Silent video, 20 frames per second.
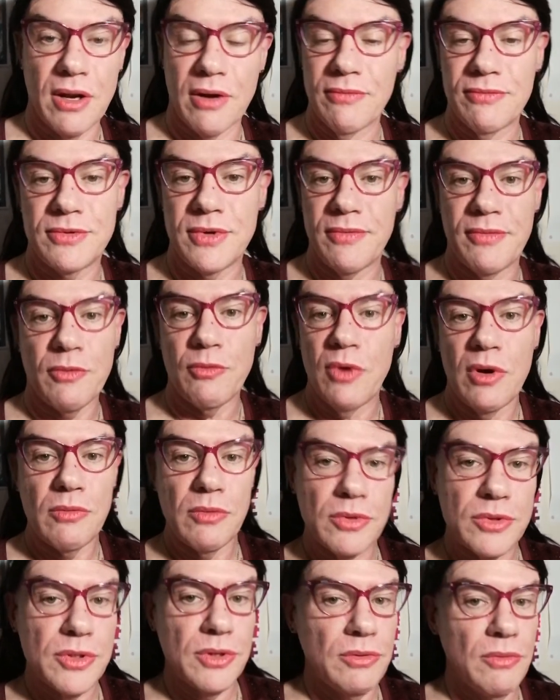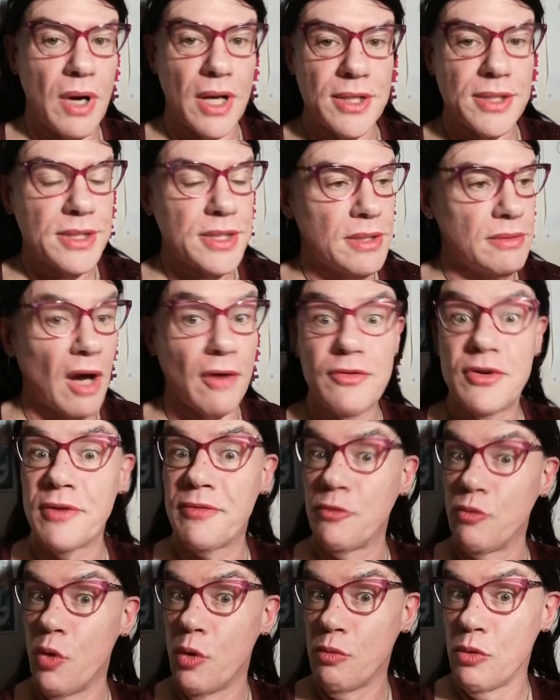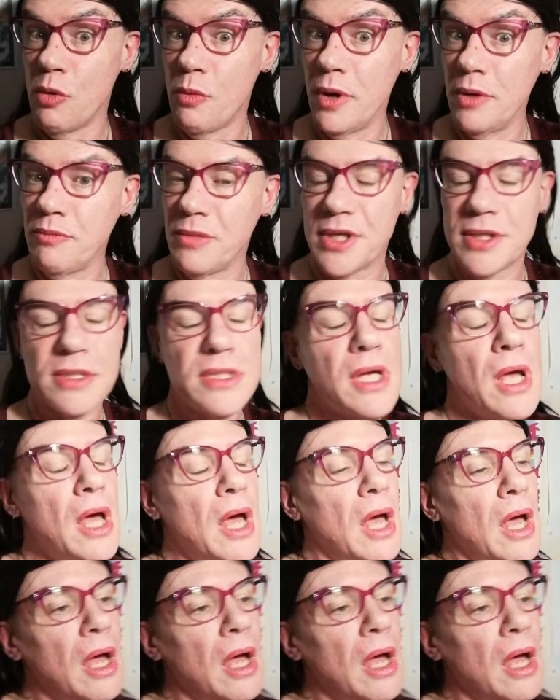You know, I've driven World War II ones and I've driven World War I ones.